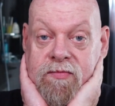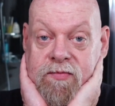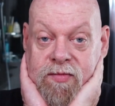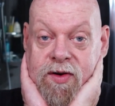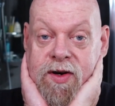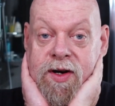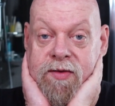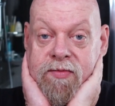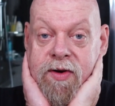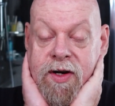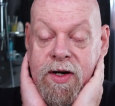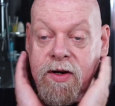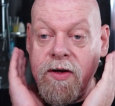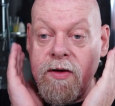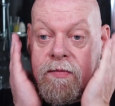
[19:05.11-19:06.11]
Really, really
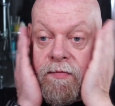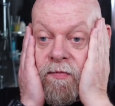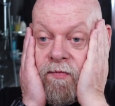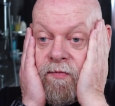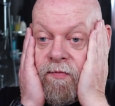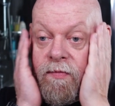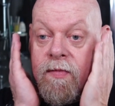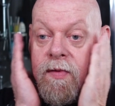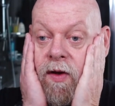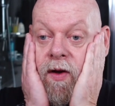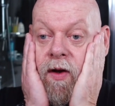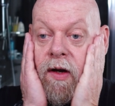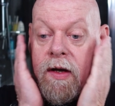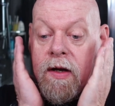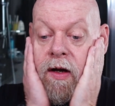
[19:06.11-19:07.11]
good.
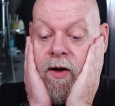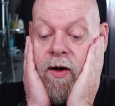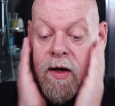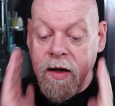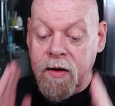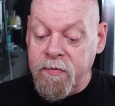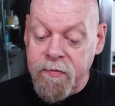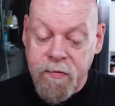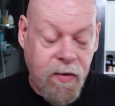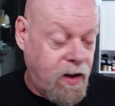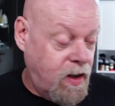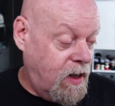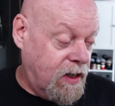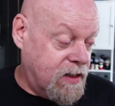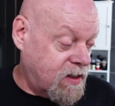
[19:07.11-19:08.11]

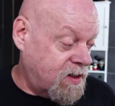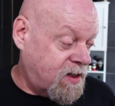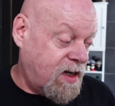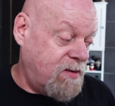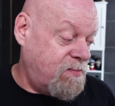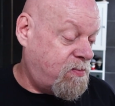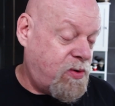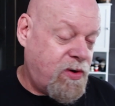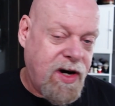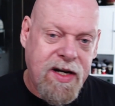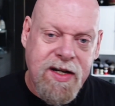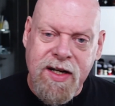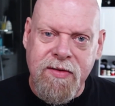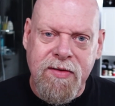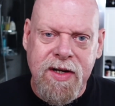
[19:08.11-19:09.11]
As I say,
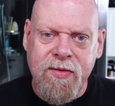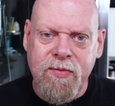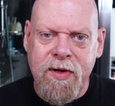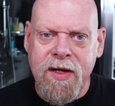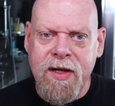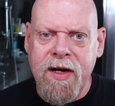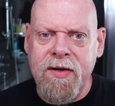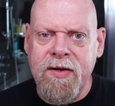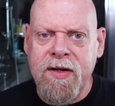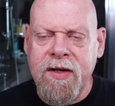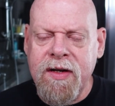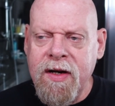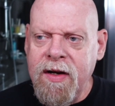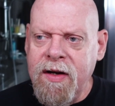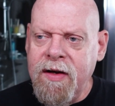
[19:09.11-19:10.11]
Proraso is one of
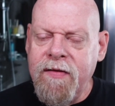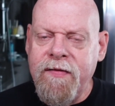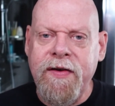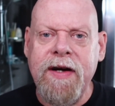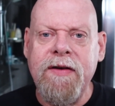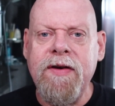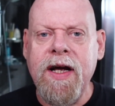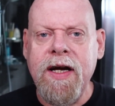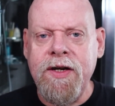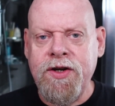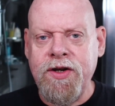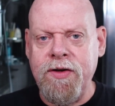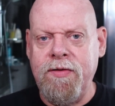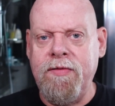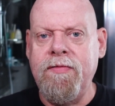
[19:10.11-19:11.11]
those
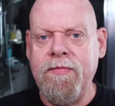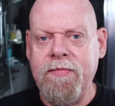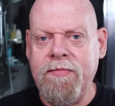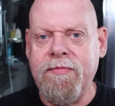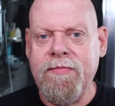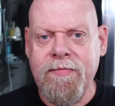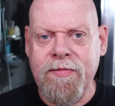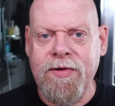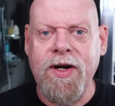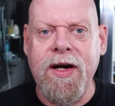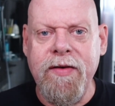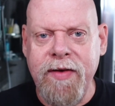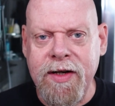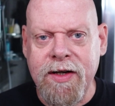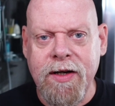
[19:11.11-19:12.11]
foundation
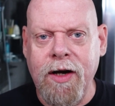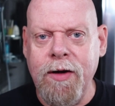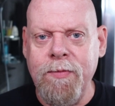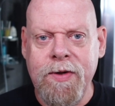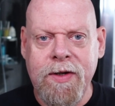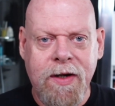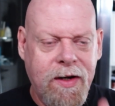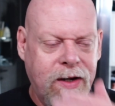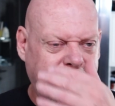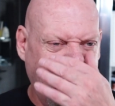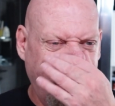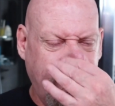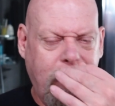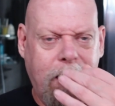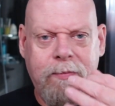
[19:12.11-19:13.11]
shaving soaps,
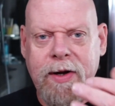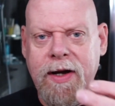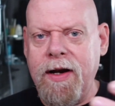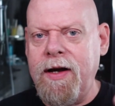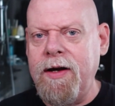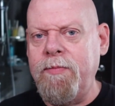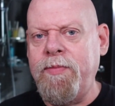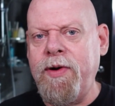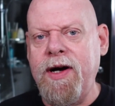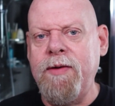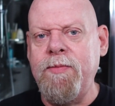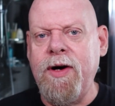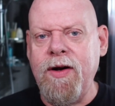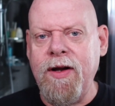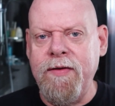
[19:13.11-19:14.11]
a bit like
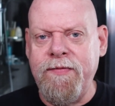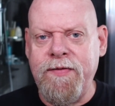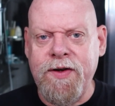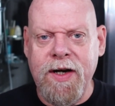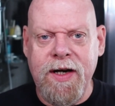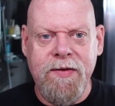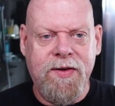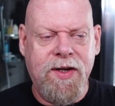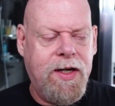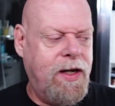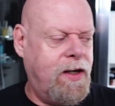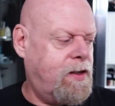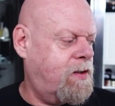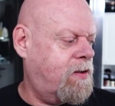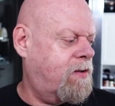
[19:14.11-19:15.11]
Palmolive shave
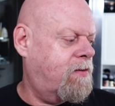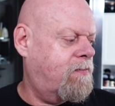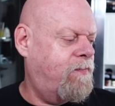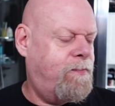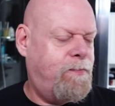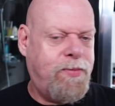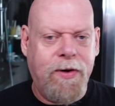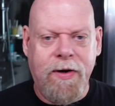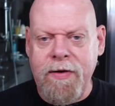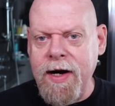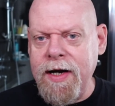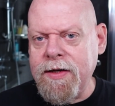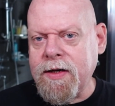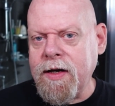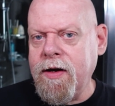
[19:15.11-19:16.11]
sticks,
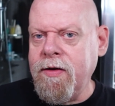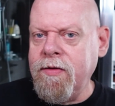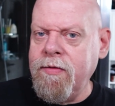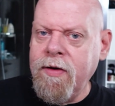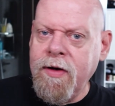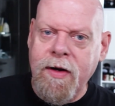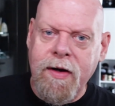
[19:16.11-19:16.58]
Proraso.